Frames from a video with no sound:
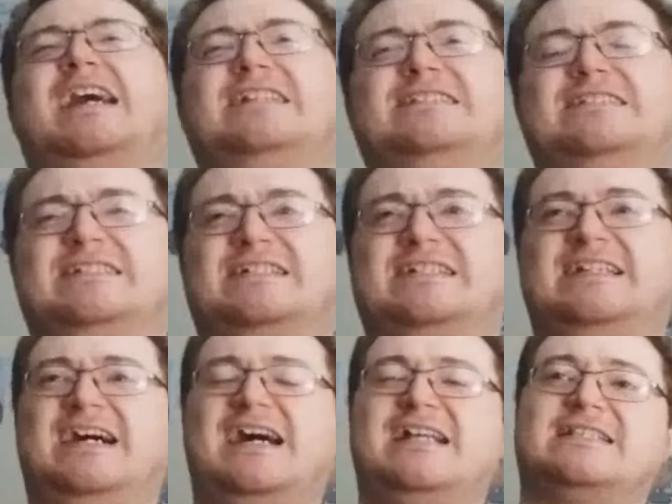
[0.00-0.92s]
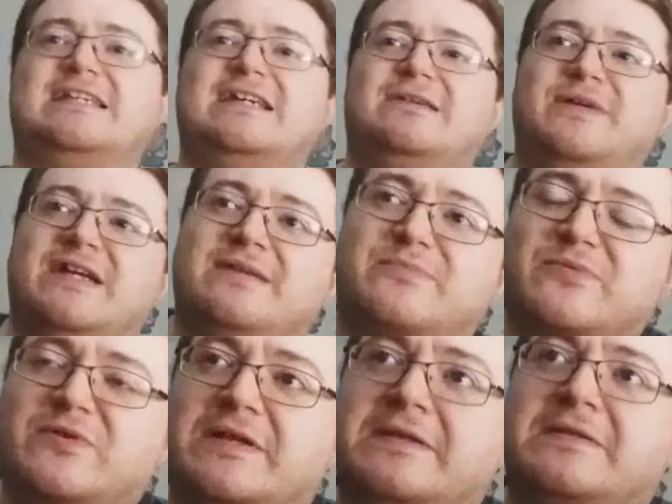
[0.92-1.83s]
onto the goddamn
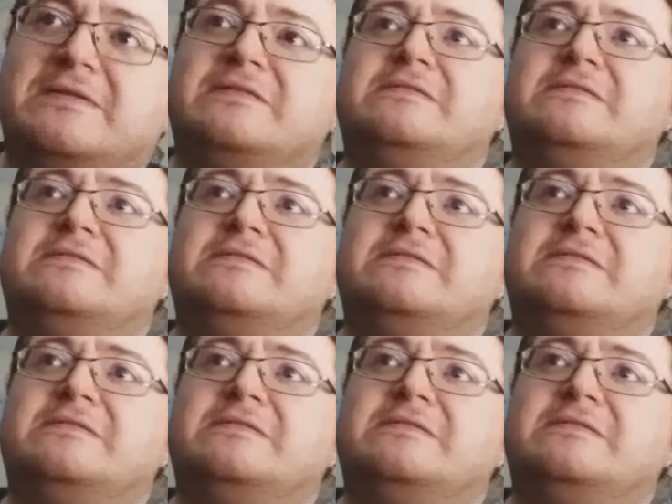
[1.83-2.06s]
apron.